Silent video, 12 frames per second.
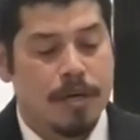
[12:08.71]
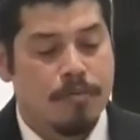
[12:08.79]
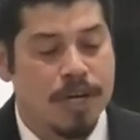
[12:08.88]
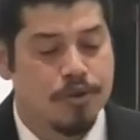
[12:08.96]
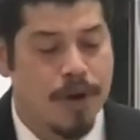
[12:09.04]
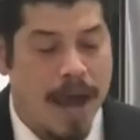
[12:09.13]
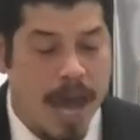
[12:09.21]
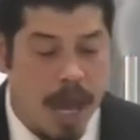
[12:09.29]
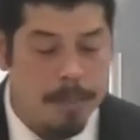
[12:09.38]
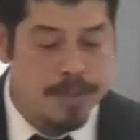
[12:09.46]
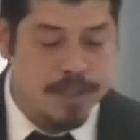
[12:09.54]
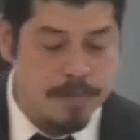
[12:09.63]
which were
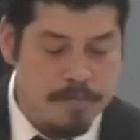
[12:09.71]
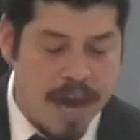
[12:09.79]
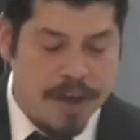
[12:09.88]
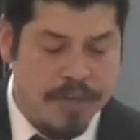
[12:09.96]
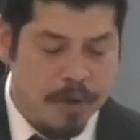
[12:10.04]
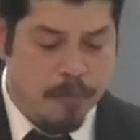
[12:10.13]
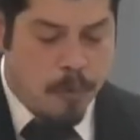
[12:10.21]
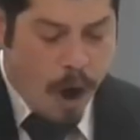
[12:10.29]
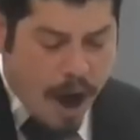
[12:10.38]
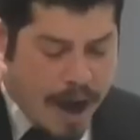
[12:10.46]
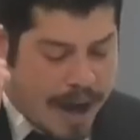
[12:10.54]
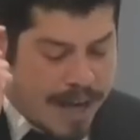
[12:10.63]
able to make thee
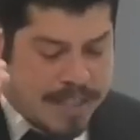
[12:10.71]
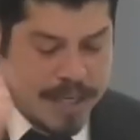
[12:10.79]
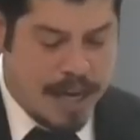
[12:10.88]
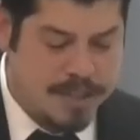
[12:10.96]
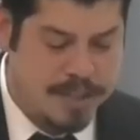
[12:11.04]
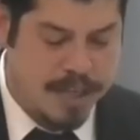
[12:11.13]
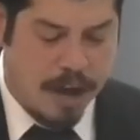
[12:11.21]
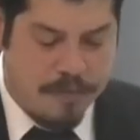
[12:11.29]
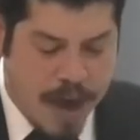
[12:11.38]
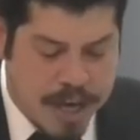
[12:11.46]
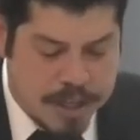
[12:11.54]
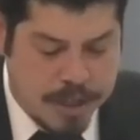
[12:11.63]
wise unto
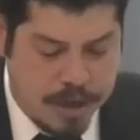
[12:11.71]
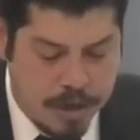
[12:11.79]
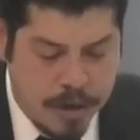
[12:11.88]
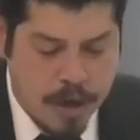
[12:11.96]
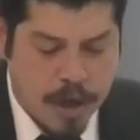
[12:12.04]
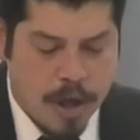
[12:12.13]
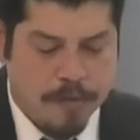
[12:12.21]
salvation